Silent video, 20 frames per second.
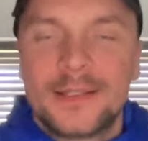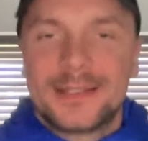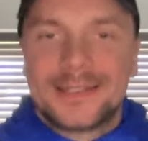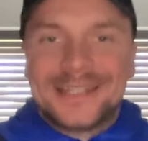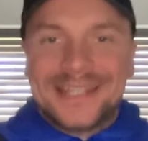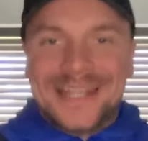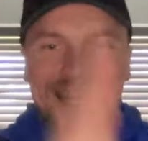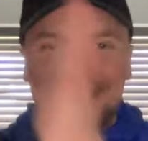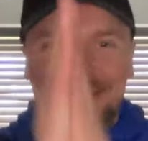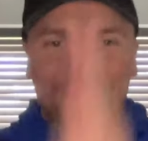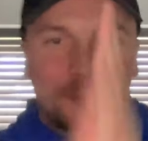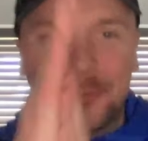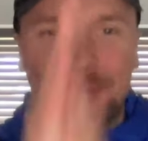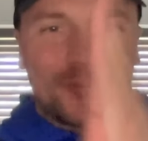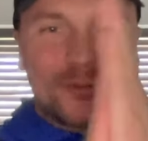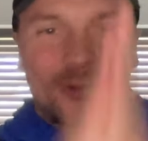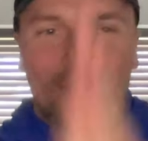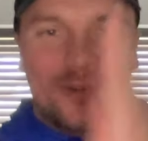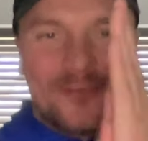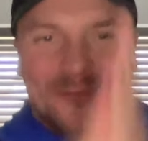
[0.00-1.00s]
Yes,
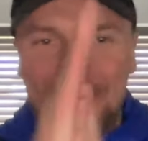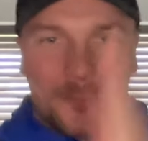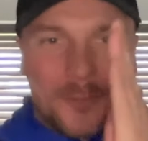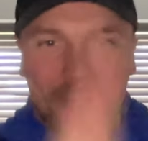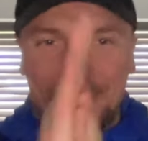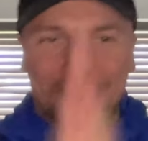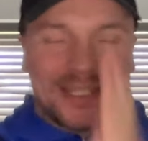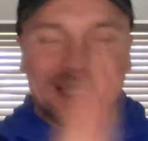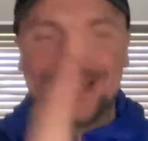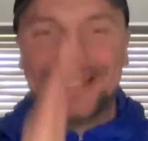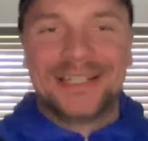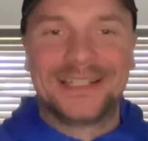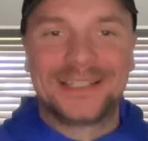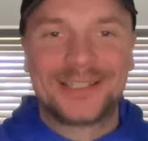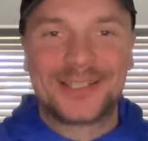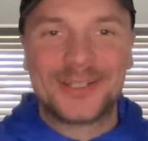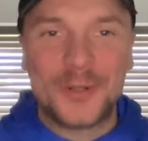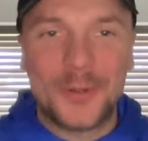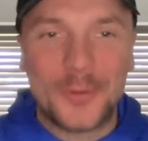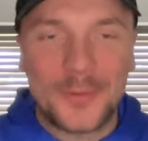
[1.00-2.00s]
what's good, everybody?
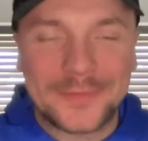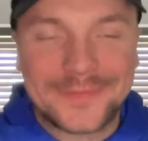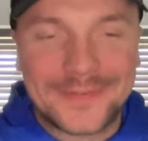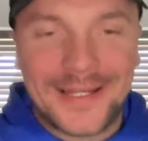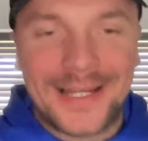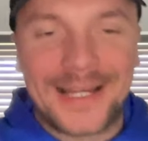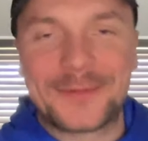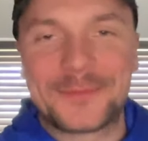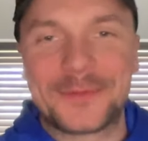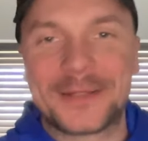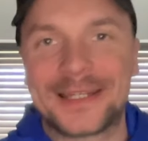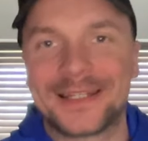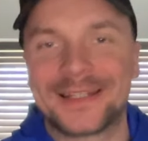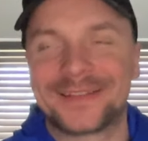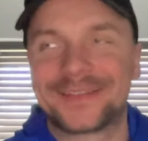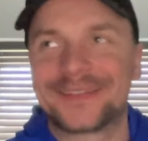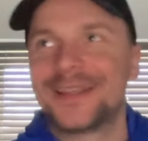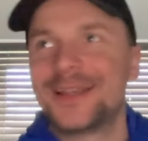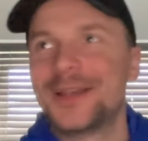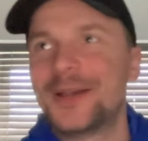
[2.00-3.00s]
You know what time it
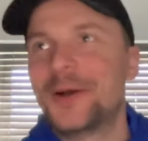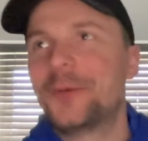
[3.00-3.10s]
is.